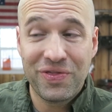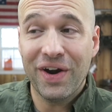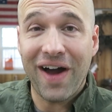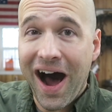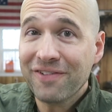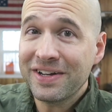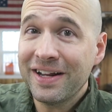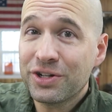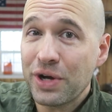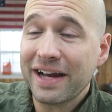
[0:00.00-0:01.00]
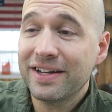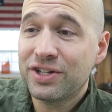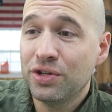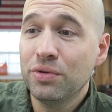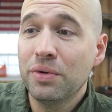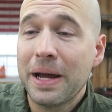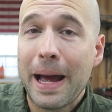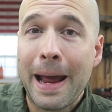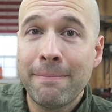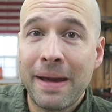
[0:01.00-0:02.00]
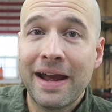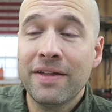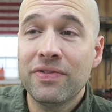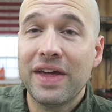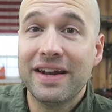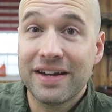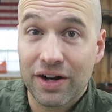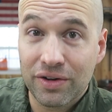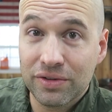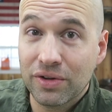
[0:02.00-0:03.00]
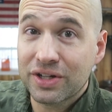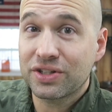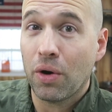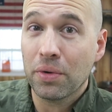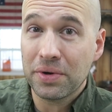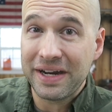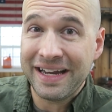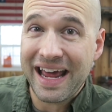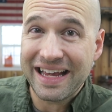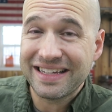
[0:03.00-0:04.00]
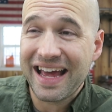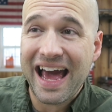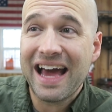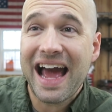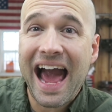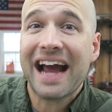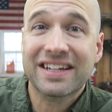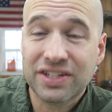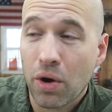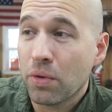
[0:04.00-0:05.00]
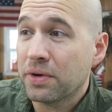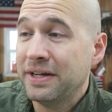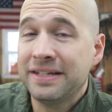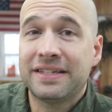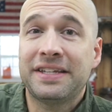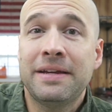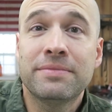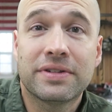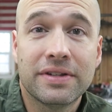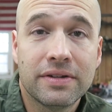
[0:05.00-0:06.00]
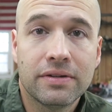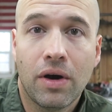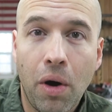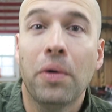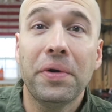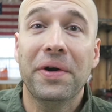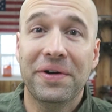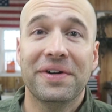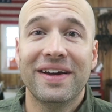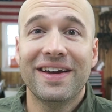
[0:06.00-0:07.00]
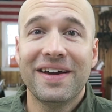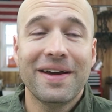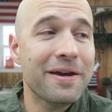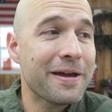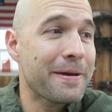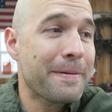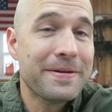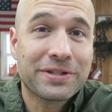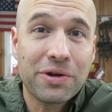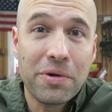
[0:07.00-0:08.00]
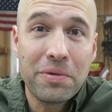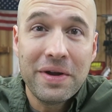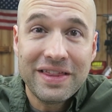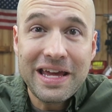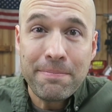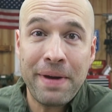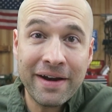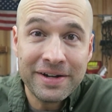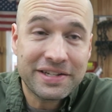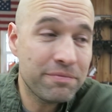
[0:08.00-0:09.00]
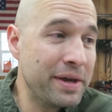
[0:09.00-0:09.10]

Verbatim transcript: they're often attracted to a man that looks older and acts older and seems older. So the appearance